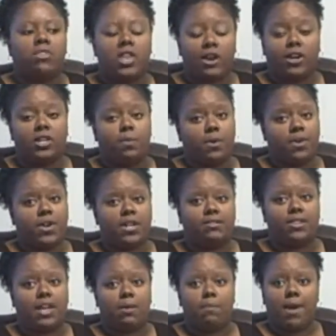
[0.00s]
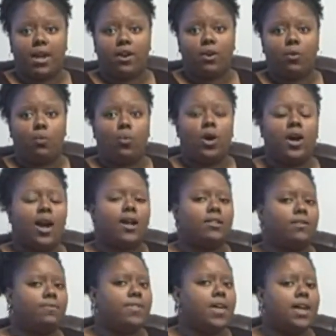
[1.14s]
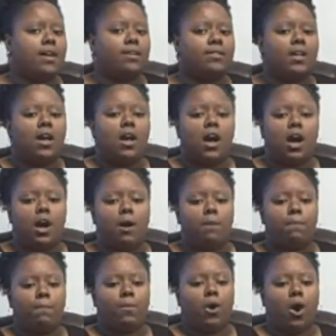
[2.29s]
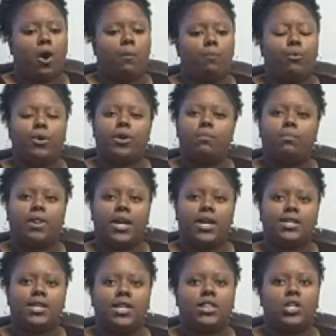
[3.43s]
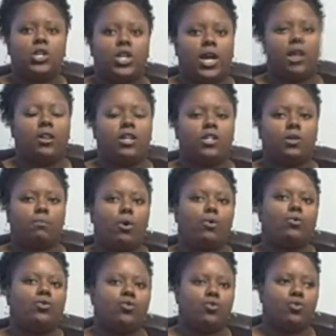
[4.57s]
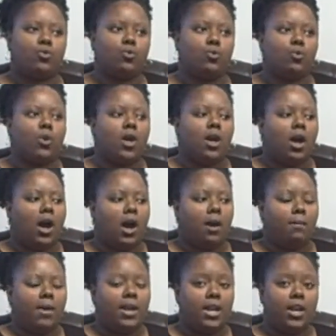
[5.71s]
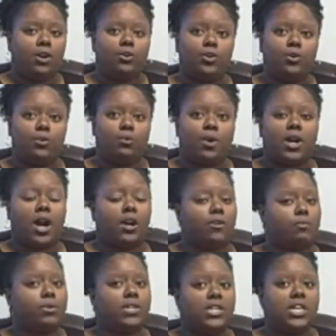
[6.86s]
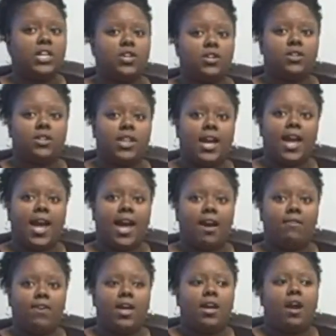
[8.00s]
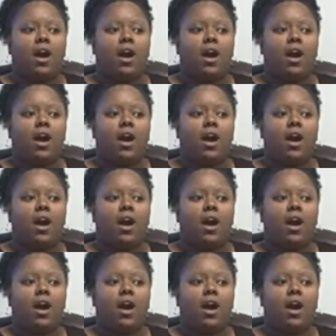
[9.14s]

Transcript: their experience there better, what kinds of things are put in place that the jail is supposed to adhere to, what kind of procedures they have,